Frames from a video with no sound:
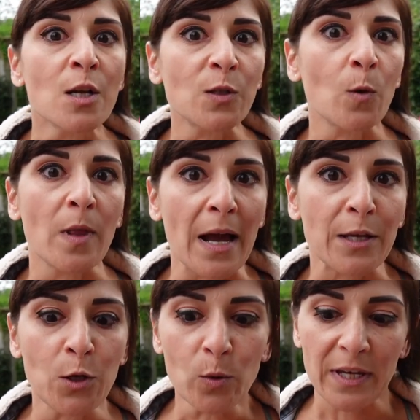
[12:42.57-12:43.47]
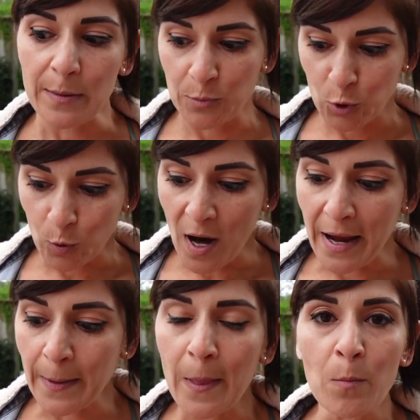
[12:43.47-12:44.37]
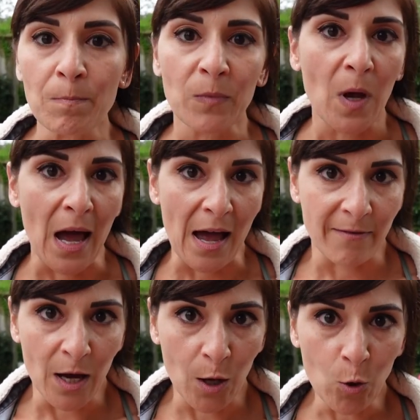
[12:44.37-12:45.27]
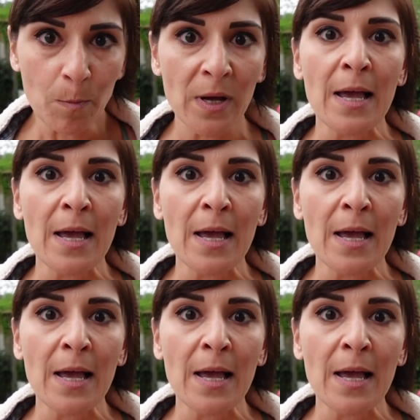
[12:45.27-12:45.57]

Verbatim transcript: so that you keep trying them, have hope,